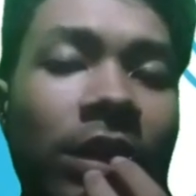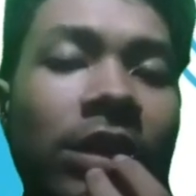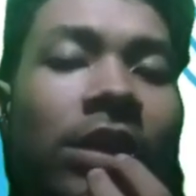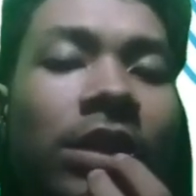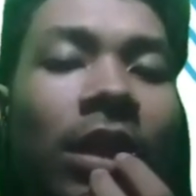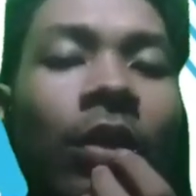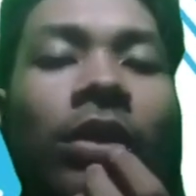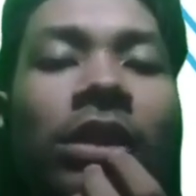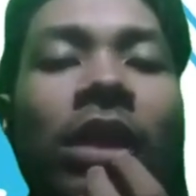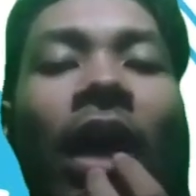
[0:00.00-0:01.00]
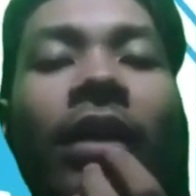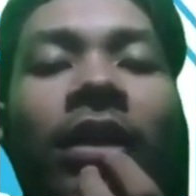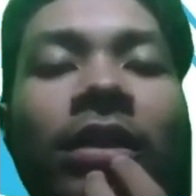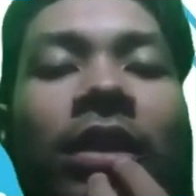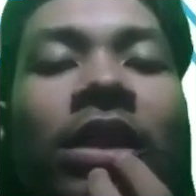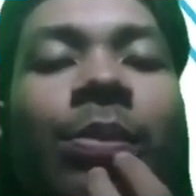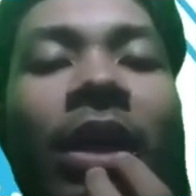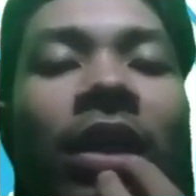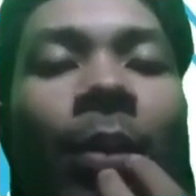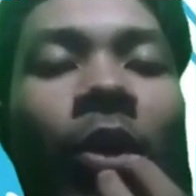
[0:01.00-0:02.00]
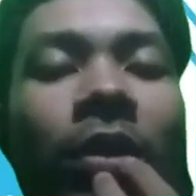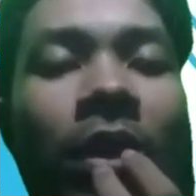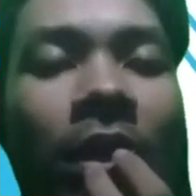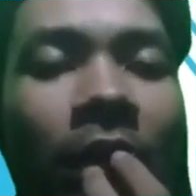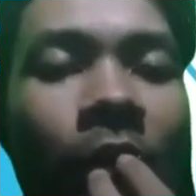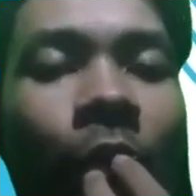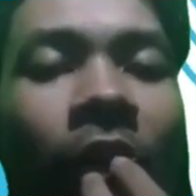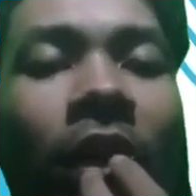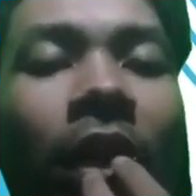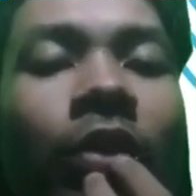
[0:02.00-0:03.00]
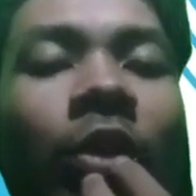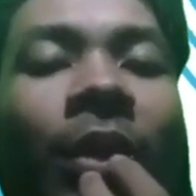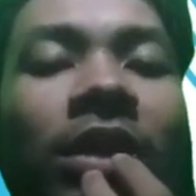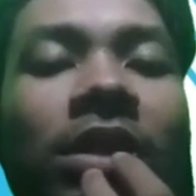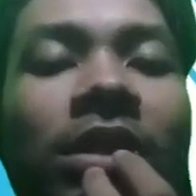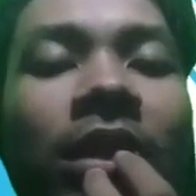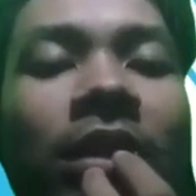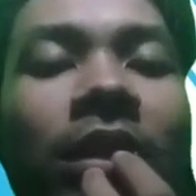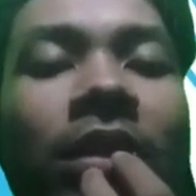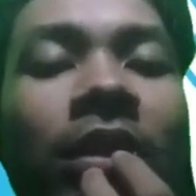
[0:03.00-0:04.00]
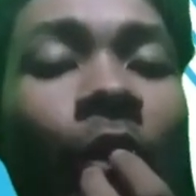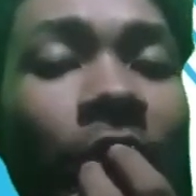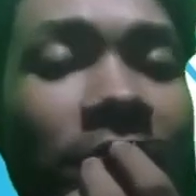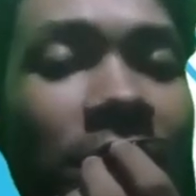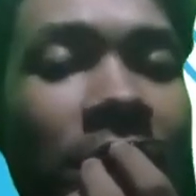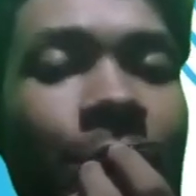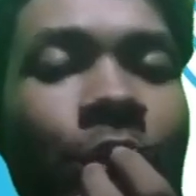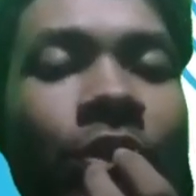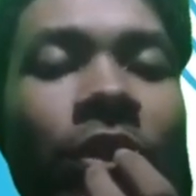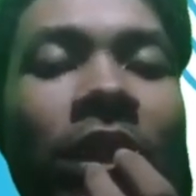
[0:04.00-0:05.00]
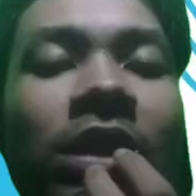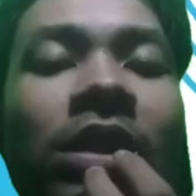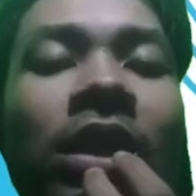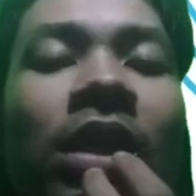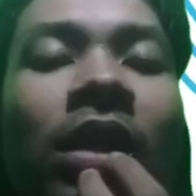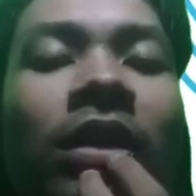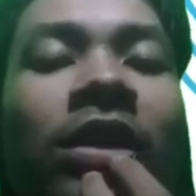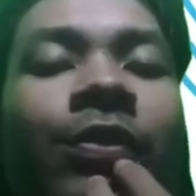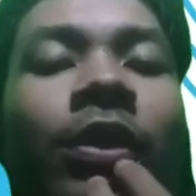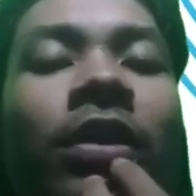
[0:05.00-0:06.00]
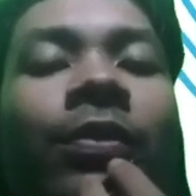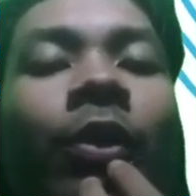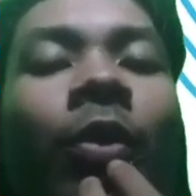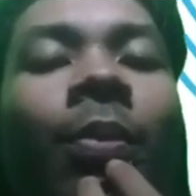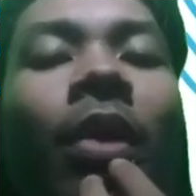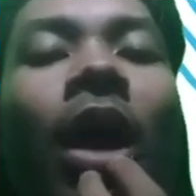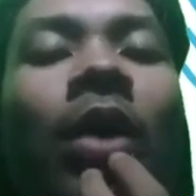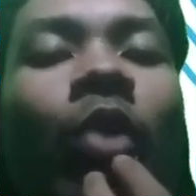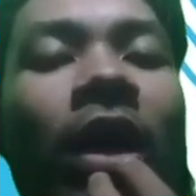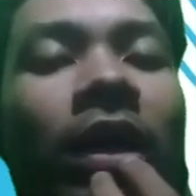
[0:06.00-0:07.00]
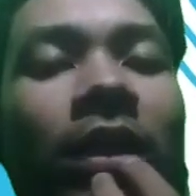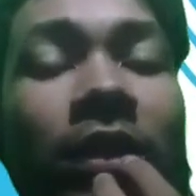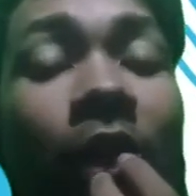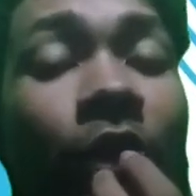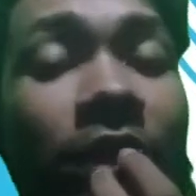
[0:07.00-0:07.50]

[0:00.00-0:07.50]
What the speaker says: This analogy highlights the debate about whether automatically learned knowledge is functionally different from acquired knowledge.